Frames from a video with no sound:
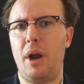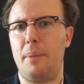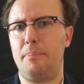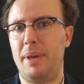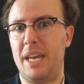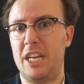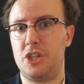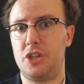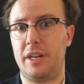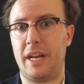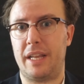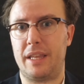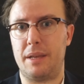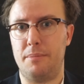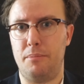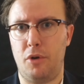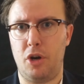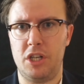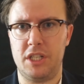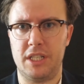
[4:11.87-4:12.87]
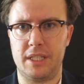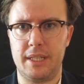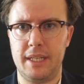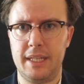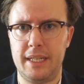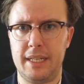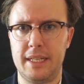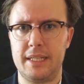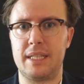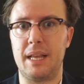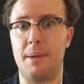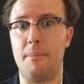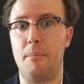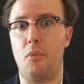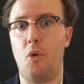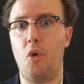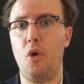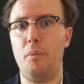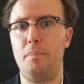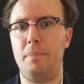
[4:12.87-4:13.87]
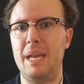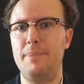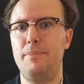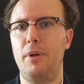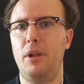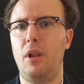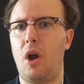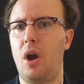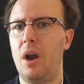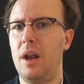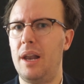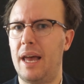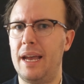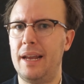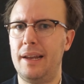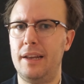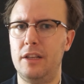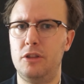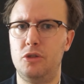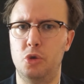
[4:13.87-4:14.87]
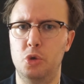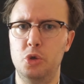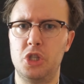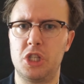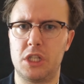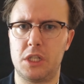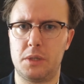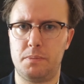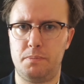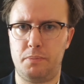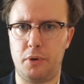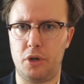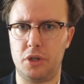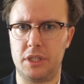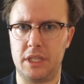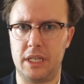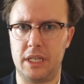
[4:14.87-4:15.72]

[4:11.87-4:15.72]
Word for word: a picture that emerges is, the more people are likely to spot